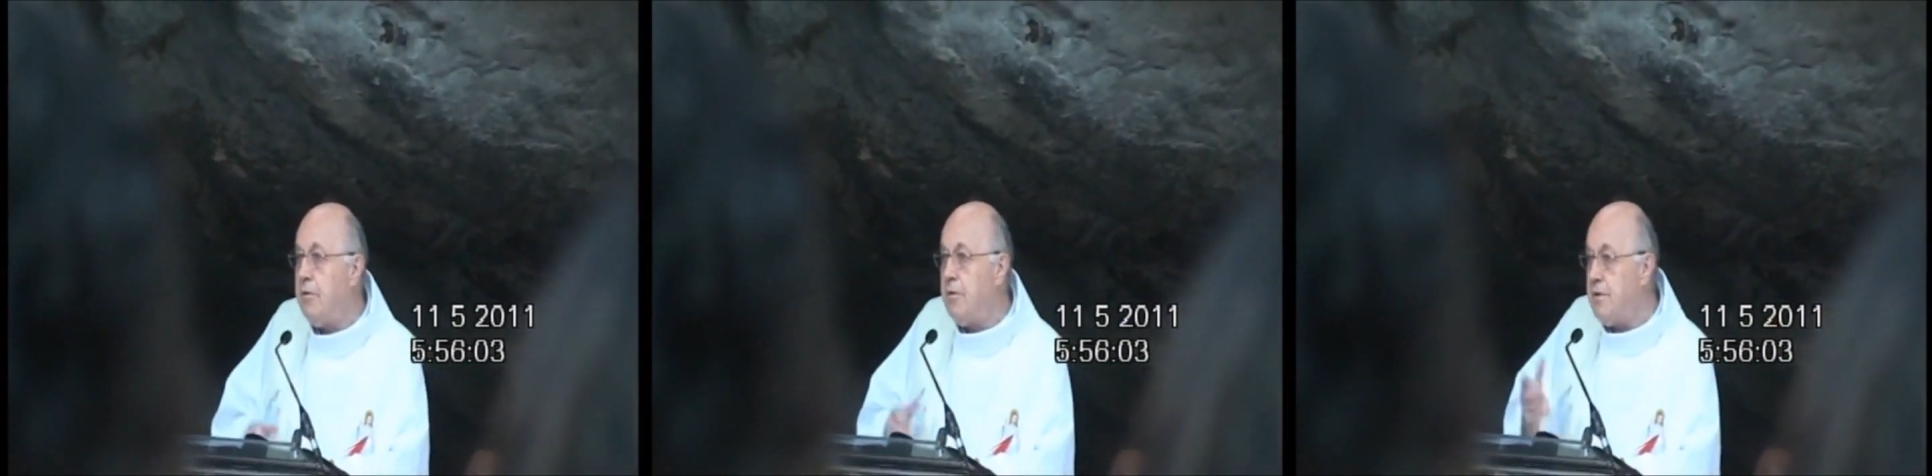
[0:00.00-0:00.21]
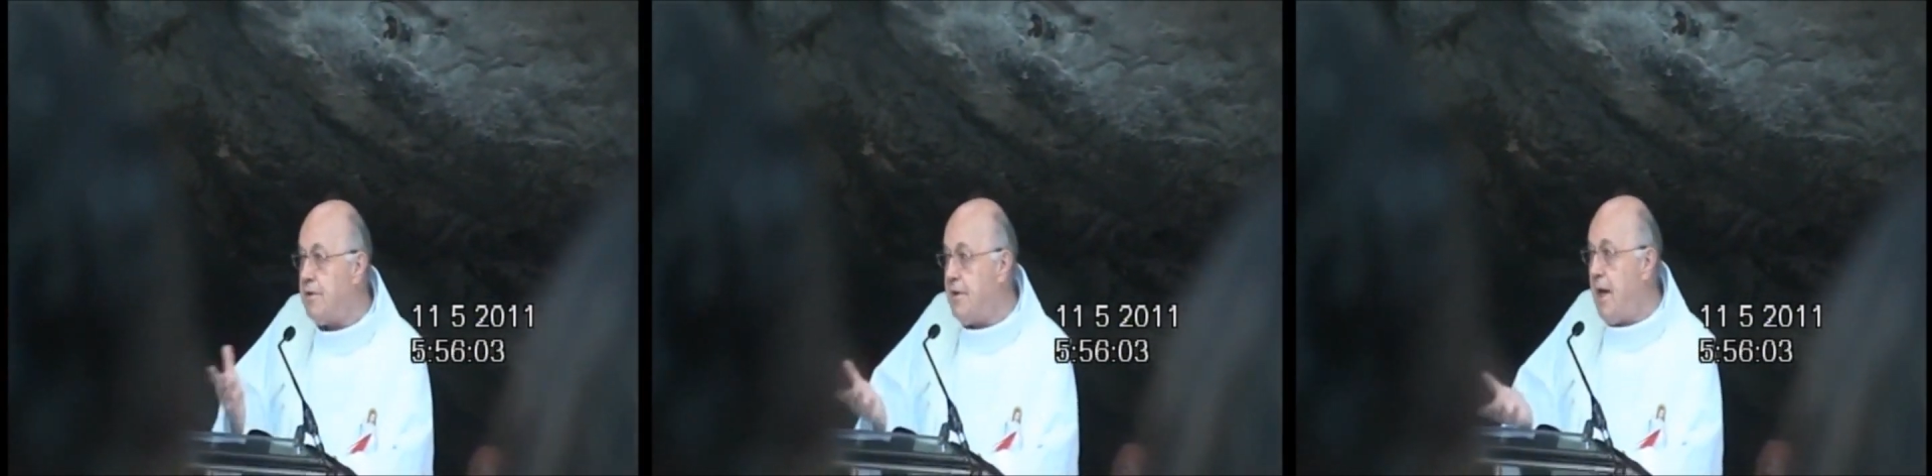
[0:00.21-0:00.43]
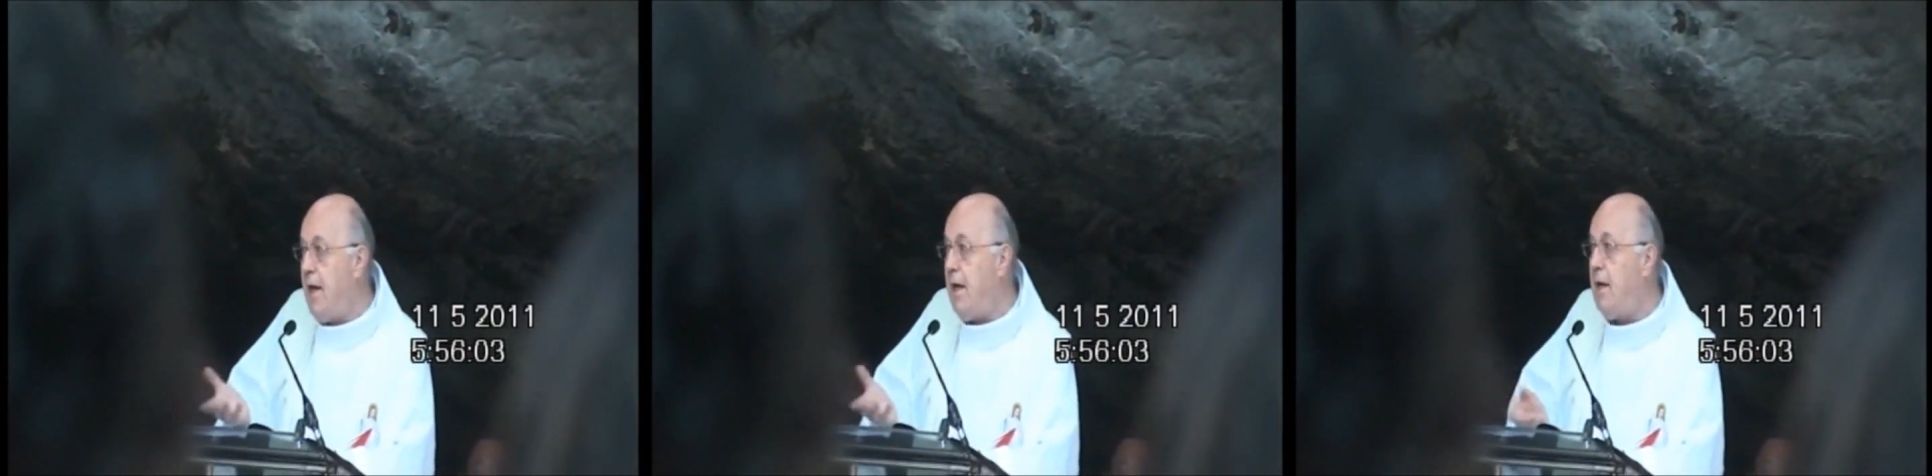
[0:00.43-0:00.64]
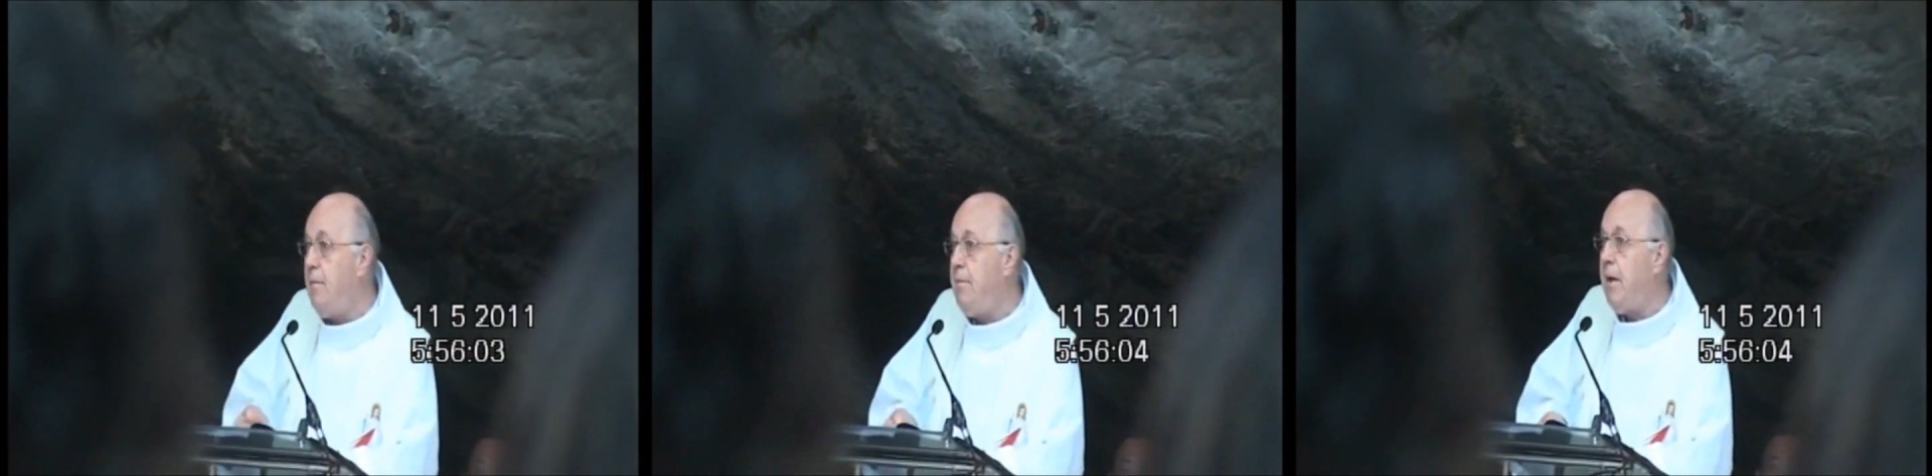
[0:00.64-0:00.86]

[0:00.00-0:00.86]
to sell